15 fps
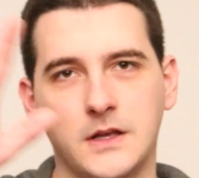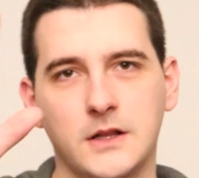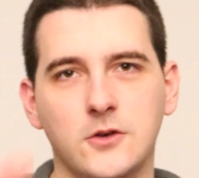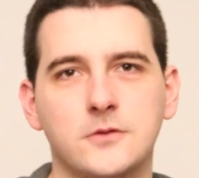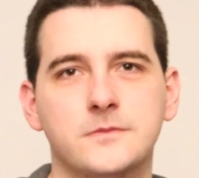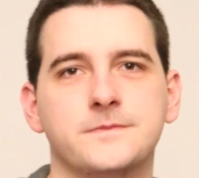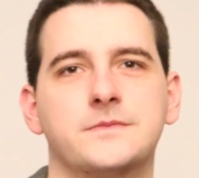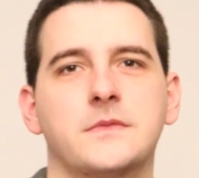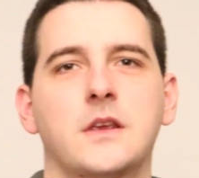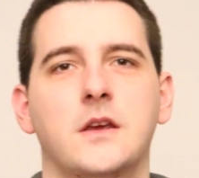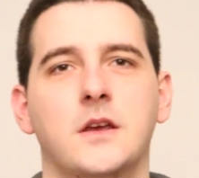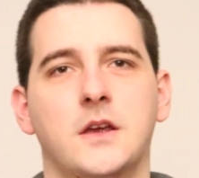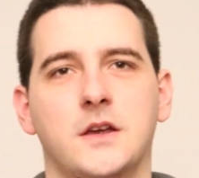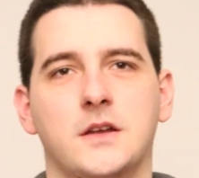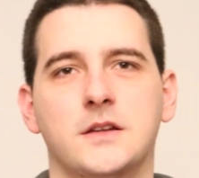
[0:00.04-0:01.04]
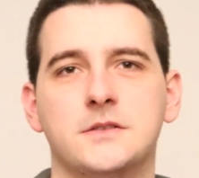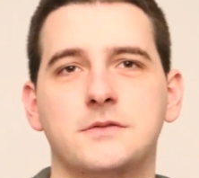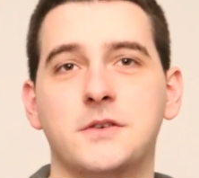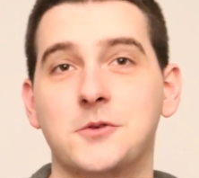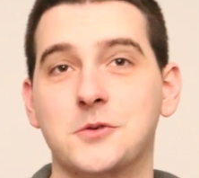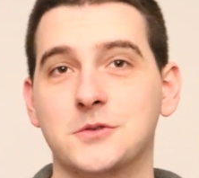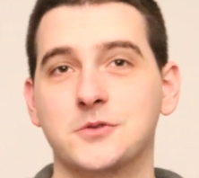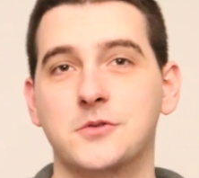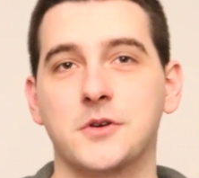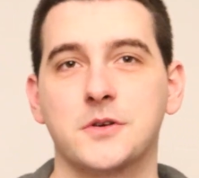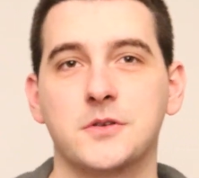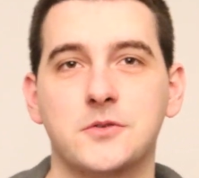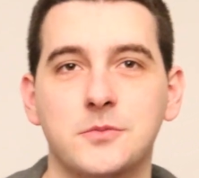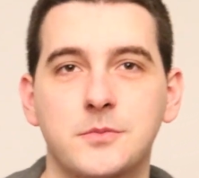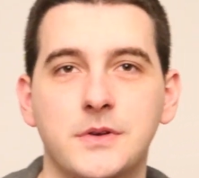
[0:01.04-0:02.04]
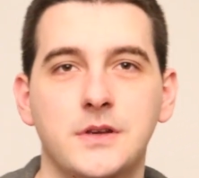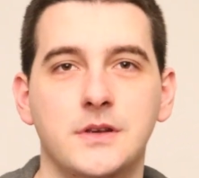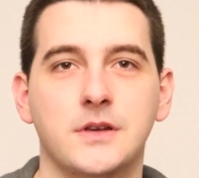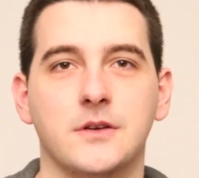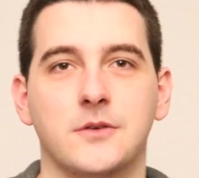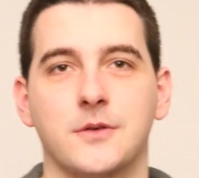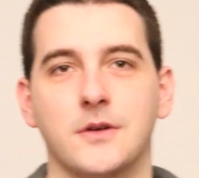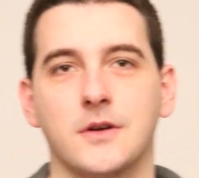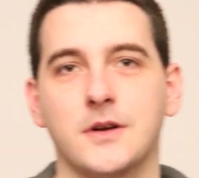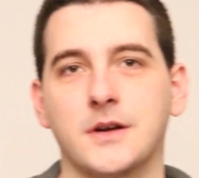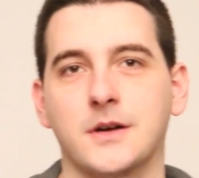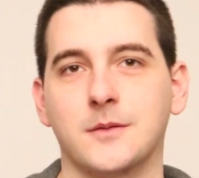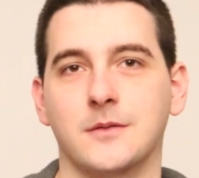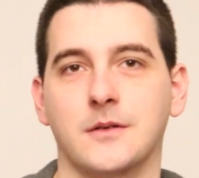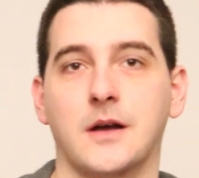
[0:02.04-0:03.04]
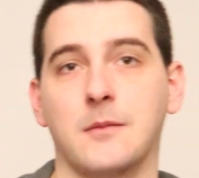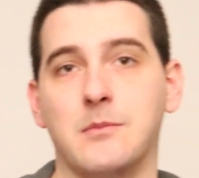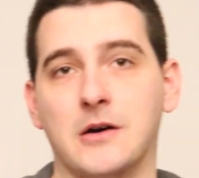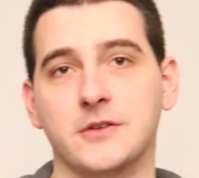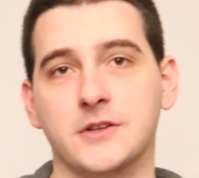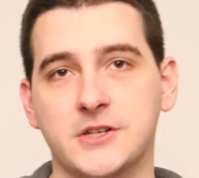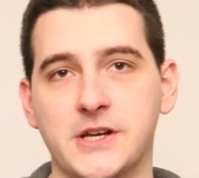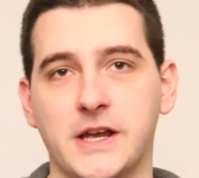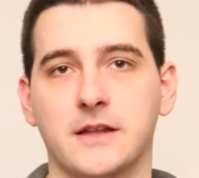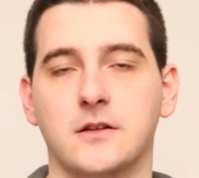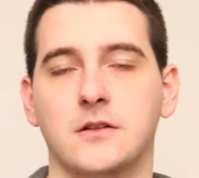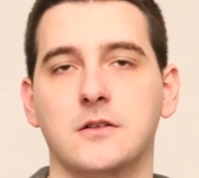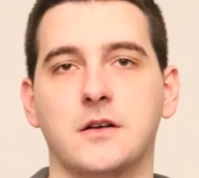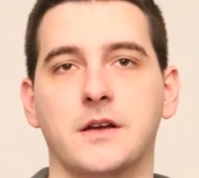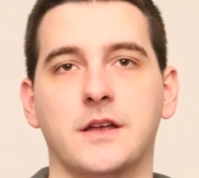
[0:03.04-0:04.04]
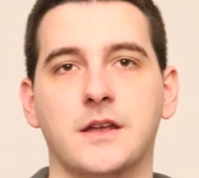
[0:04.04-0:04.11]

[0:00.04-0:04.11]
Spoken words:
Hello, this video is going to be about the channel